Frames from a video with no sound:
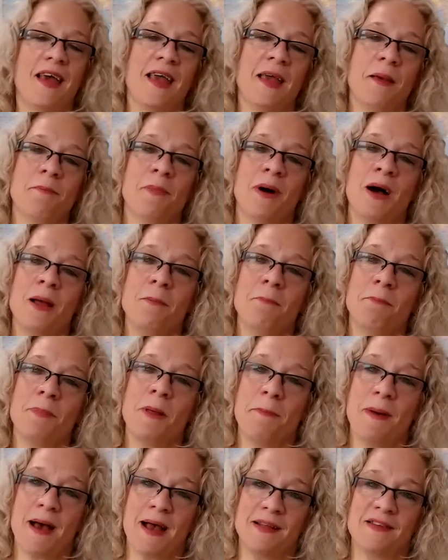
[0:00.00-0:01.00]
It might
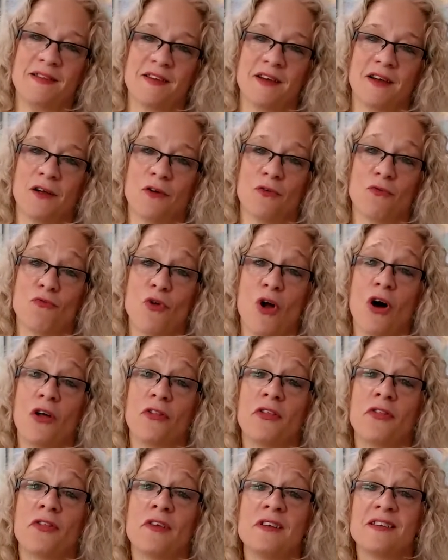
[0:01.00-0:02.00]
be better,
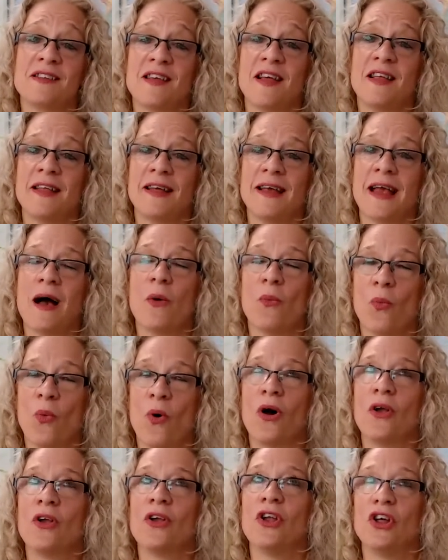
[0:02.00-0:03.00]
rather than sending out
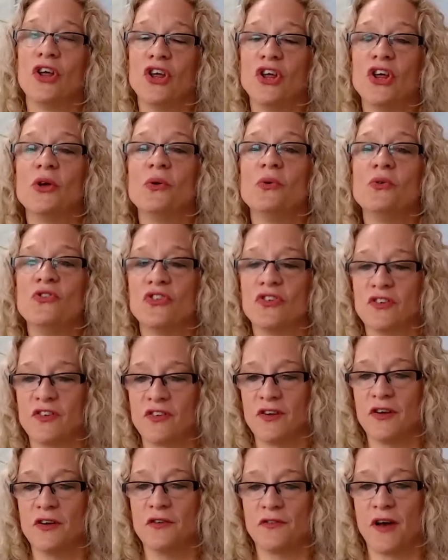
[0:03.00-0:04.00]
one huge
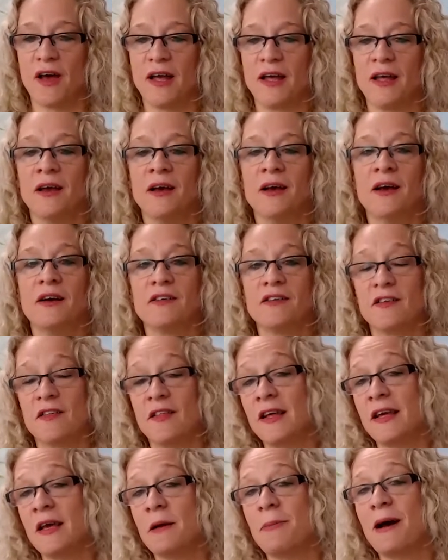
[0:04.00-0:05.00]
survey, to
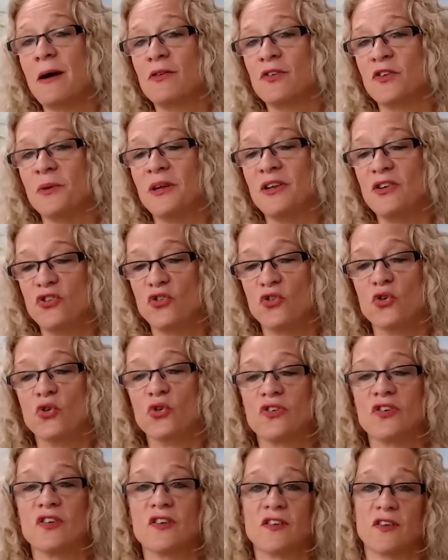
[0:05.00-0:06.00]
think about doing
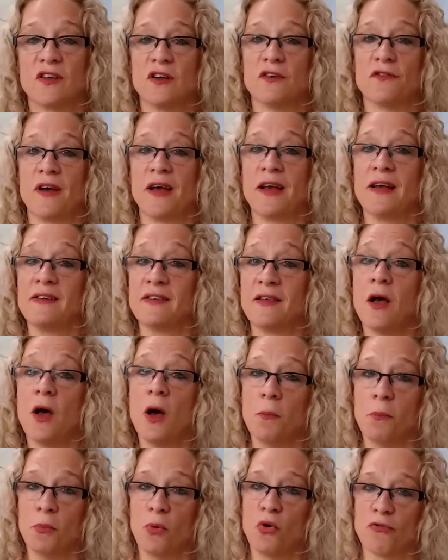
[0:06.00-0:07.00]
shorter surveys
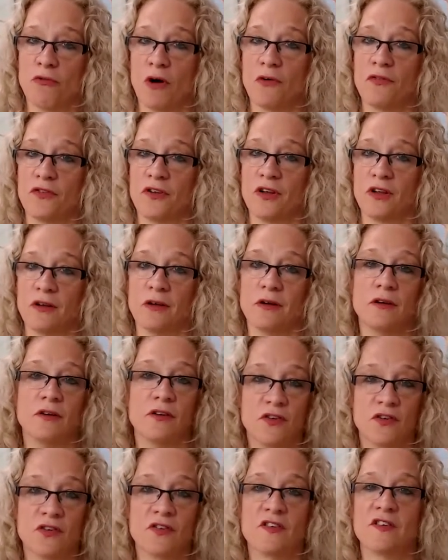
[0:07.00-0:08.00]
more often,
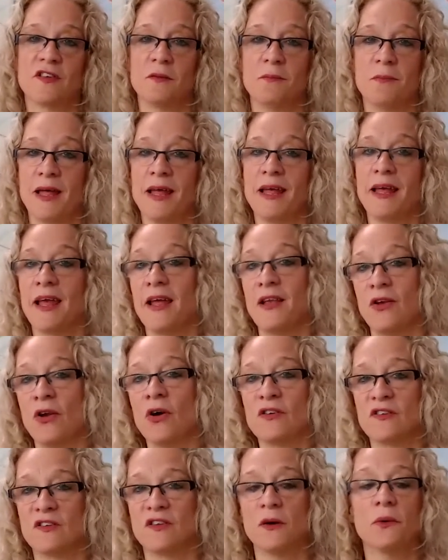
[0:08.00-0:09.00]
just to make it
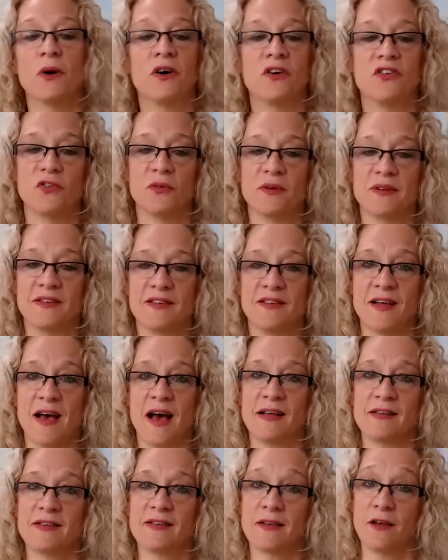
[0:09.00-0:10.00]
not so arduous a
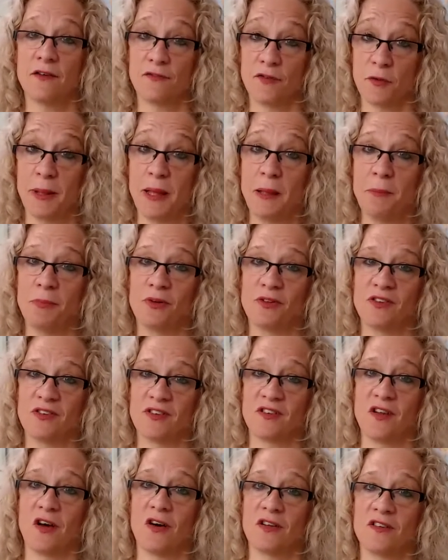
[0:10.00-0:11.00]
task for people to
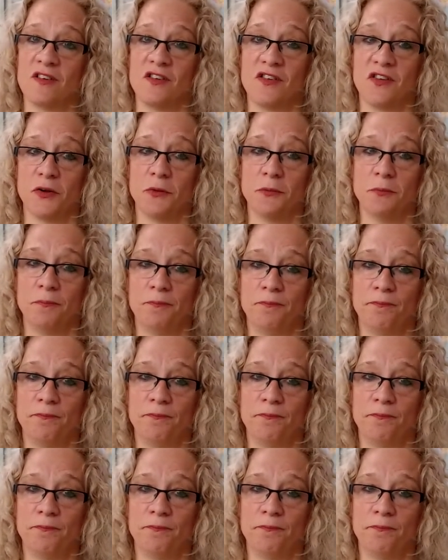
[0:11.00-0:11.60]
start to do.